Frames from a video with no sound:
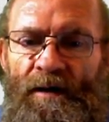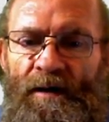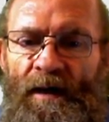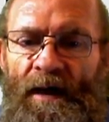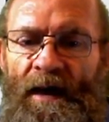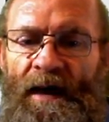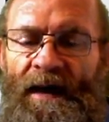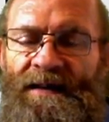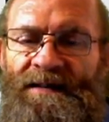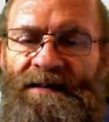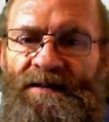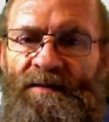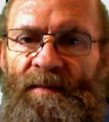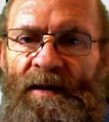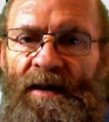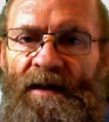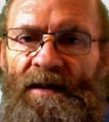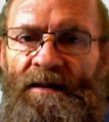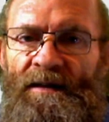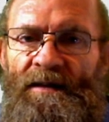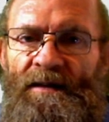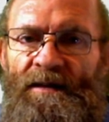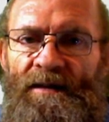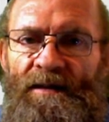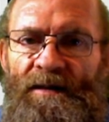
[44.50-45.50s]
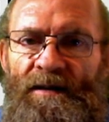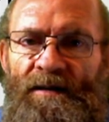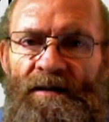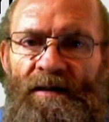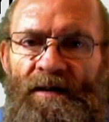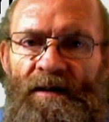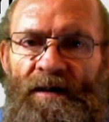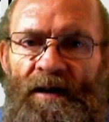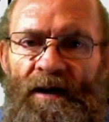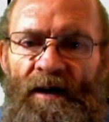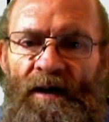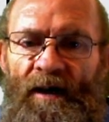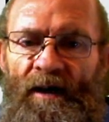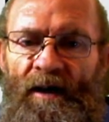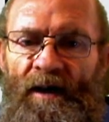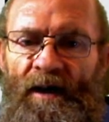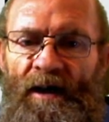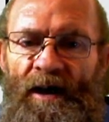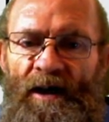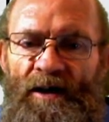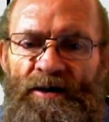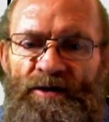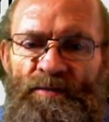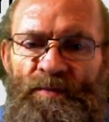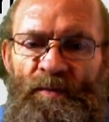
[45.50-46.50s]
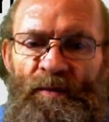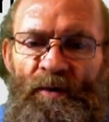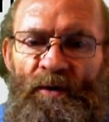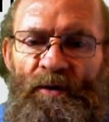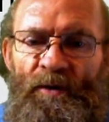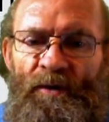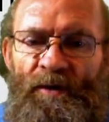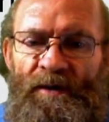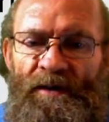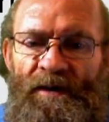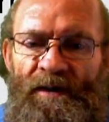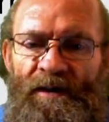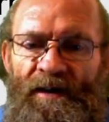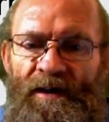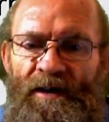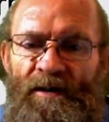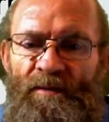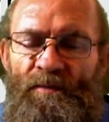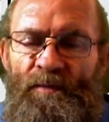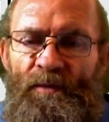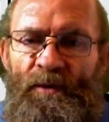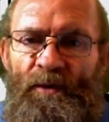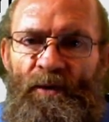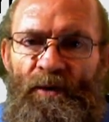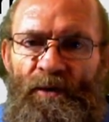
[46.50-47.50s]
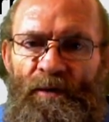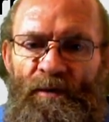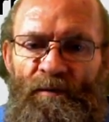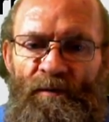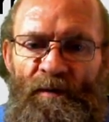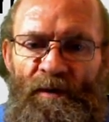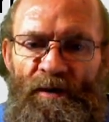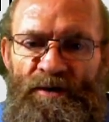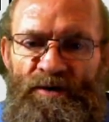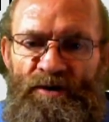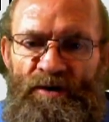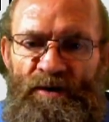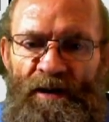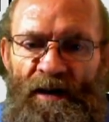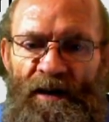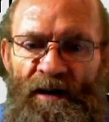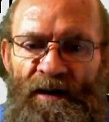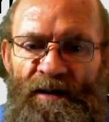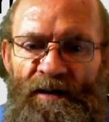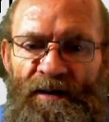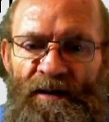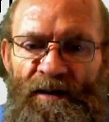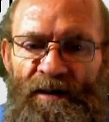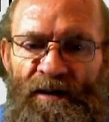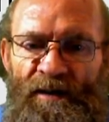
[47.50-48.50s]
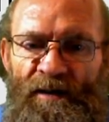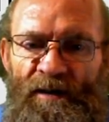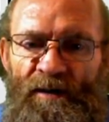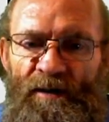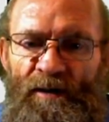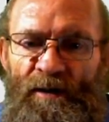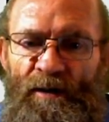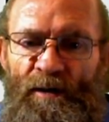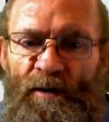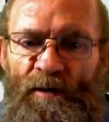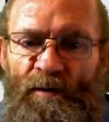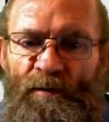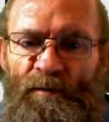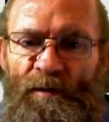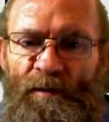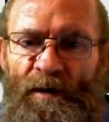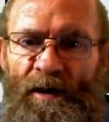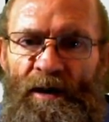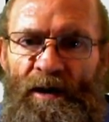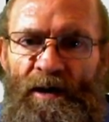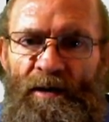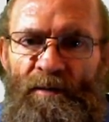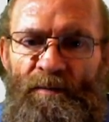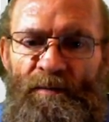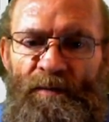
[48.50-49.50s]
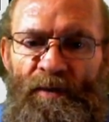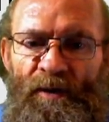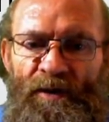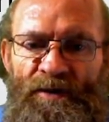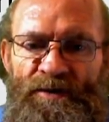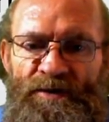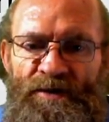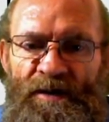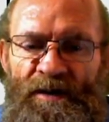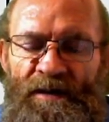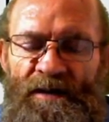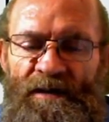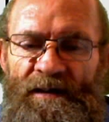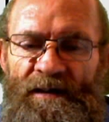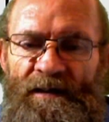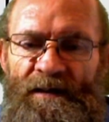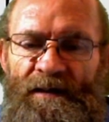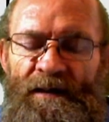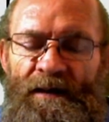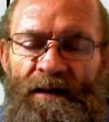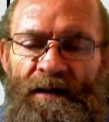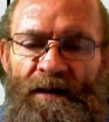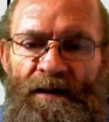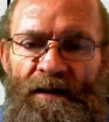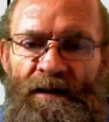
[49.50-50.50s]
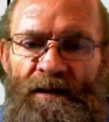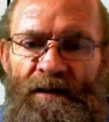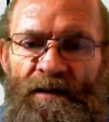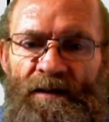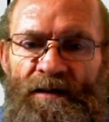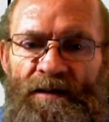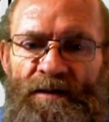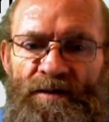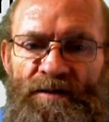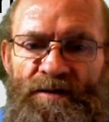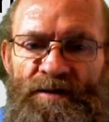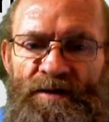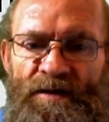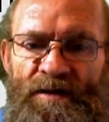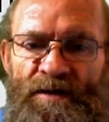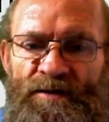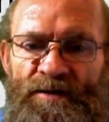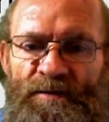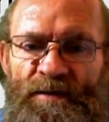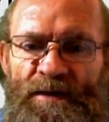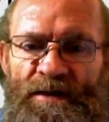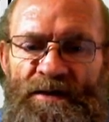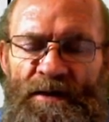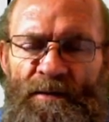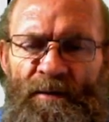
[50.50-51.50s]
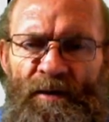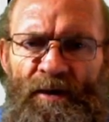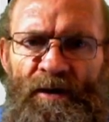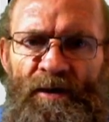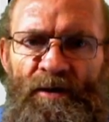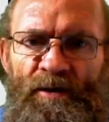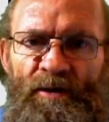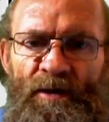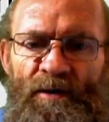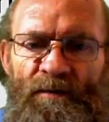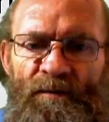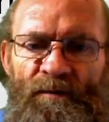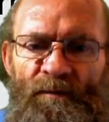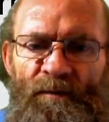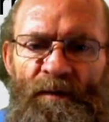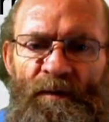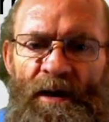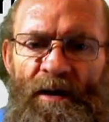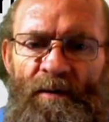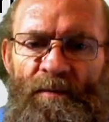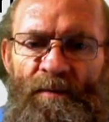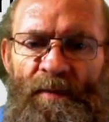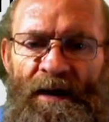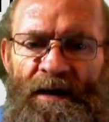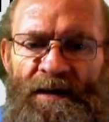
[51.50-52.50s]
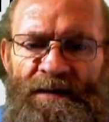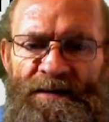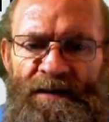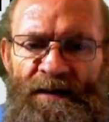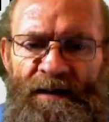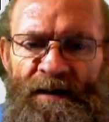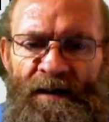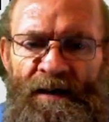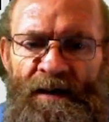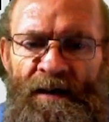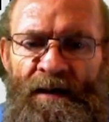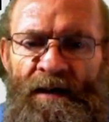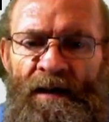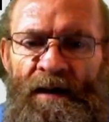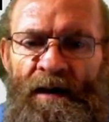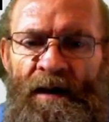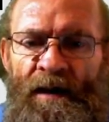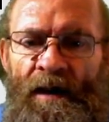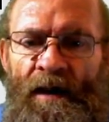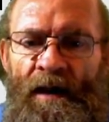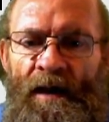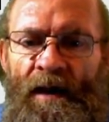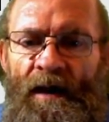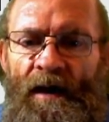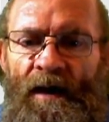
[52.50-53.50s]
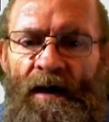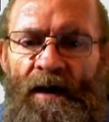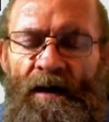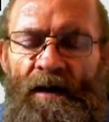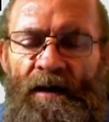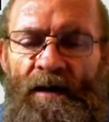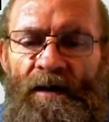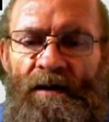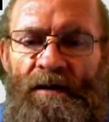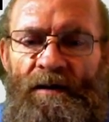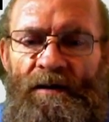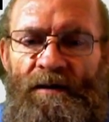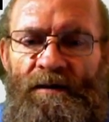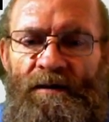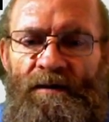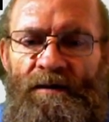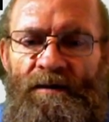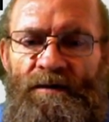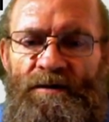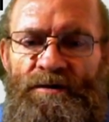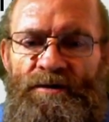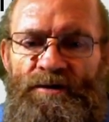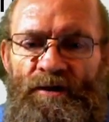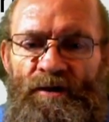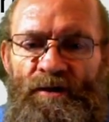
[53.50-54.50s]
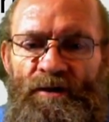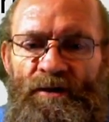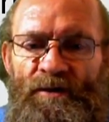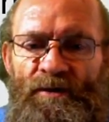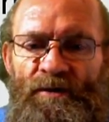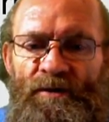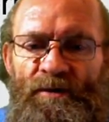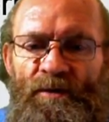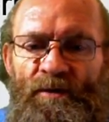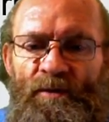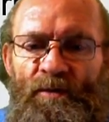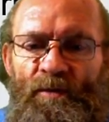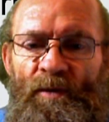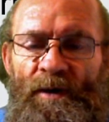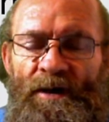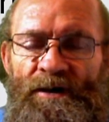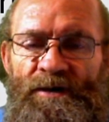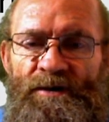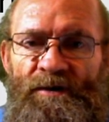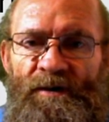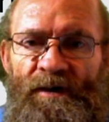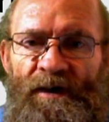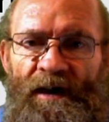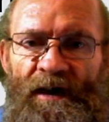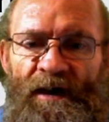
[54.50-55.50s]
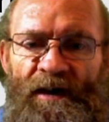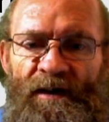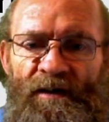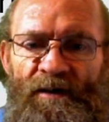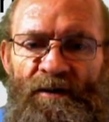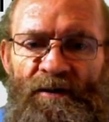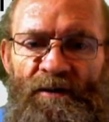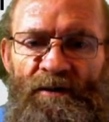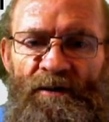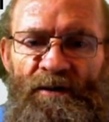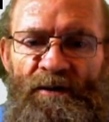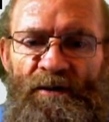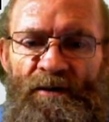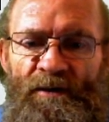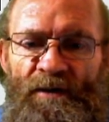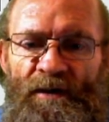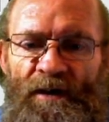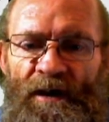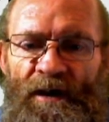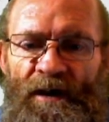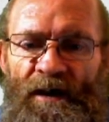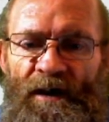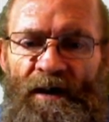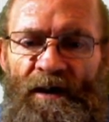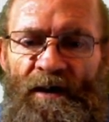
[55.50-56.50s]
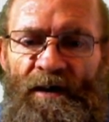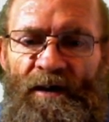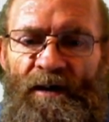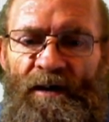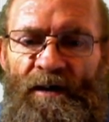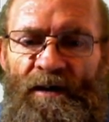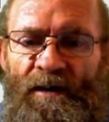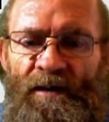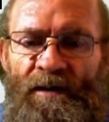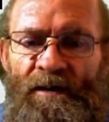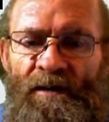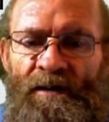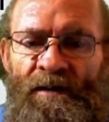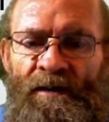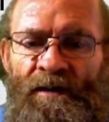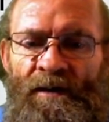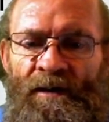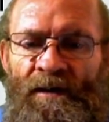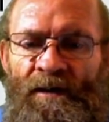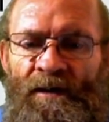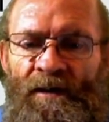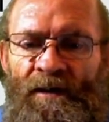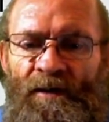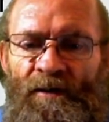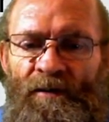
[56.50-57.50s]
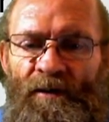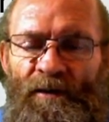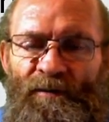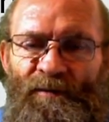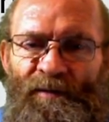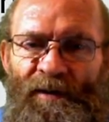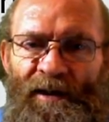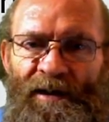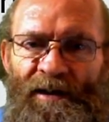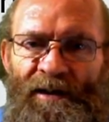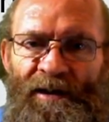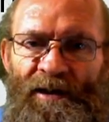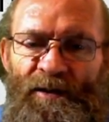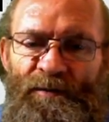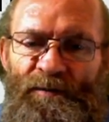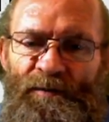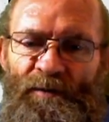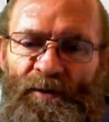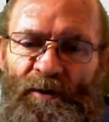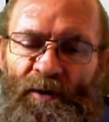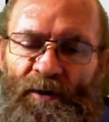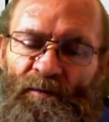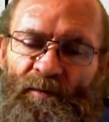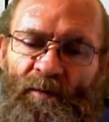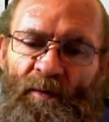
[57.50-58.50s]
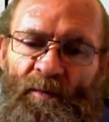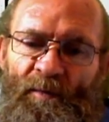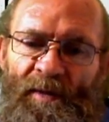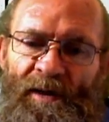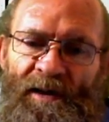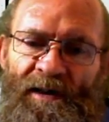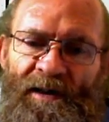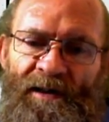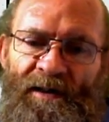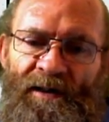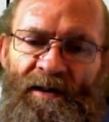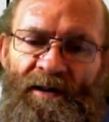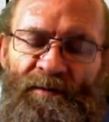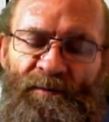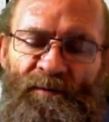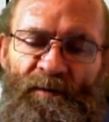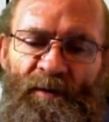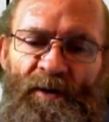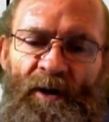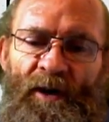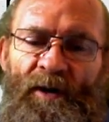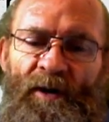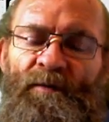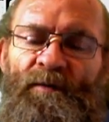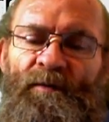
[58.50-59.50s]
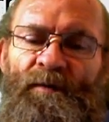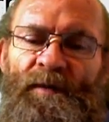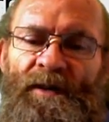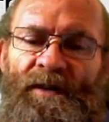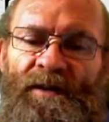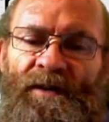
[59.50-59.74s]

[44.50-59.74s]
XML export and import functionality of a project in GX Works. I'm going to do it very basic to show you what you can do, and quite frankly, if you're not familiar, if you don't feel